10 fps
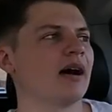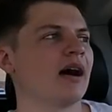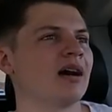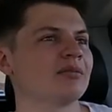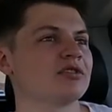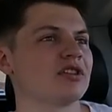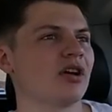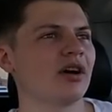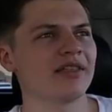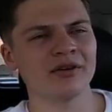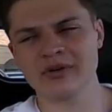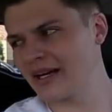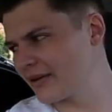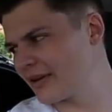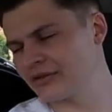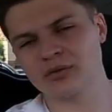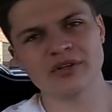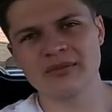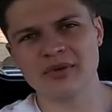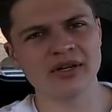Um, so I think we got around
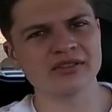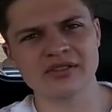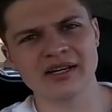20 books.